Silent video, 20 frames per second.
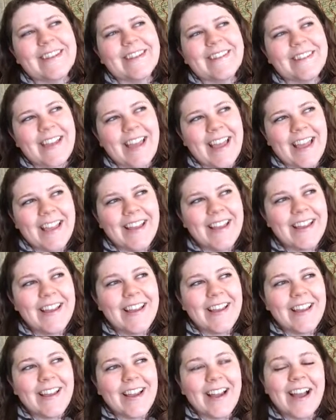Okay.
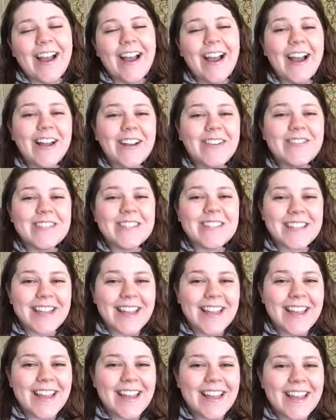I would
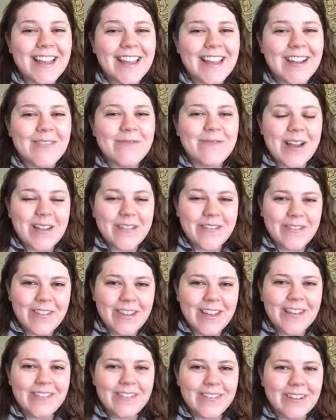say my
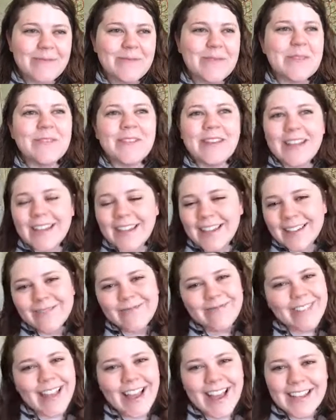favorite movie
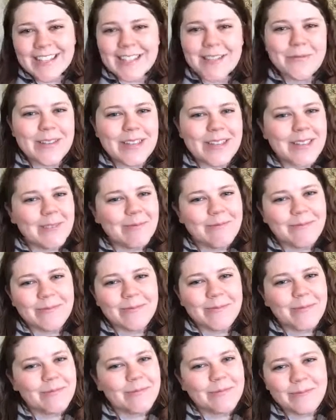has to be
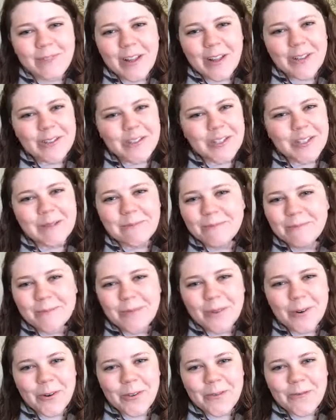Fellowship,
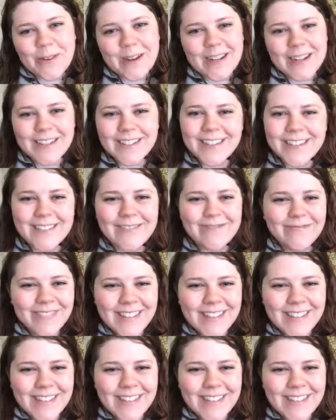Lord of the Rings.